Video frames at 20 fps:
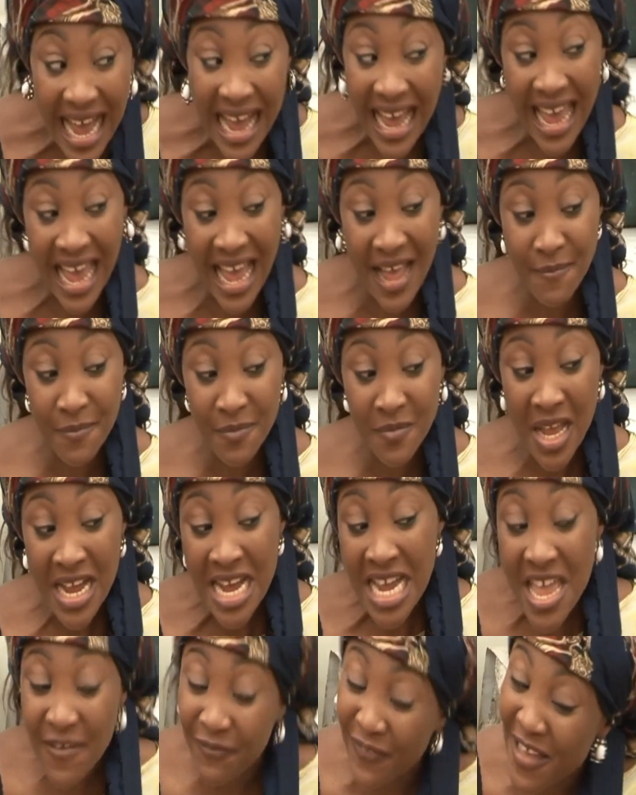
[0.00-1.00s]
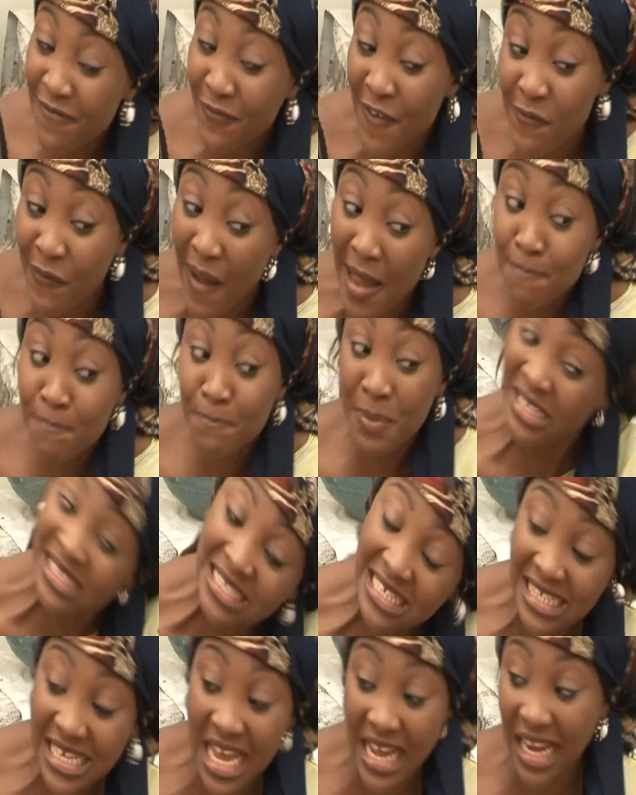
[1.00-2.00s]
her, if I beat
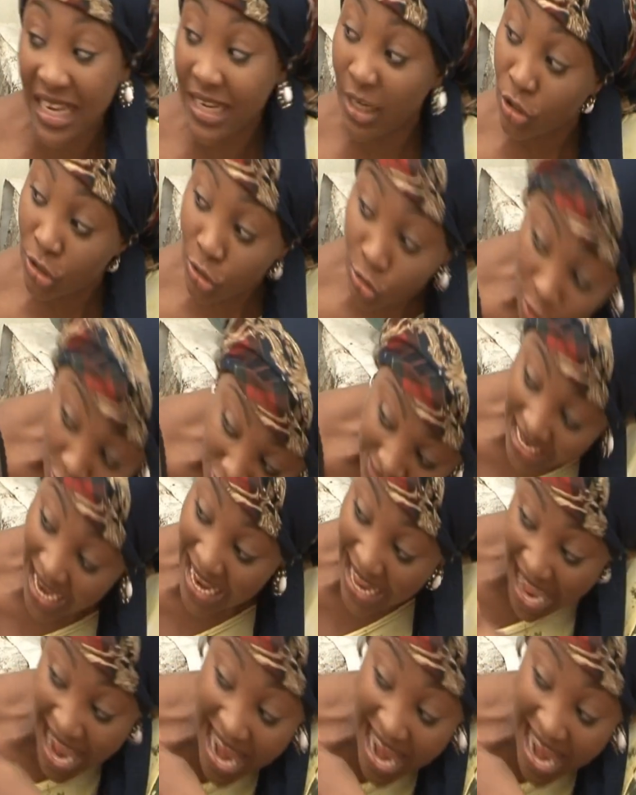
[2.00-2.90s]
this girl, now they go talk say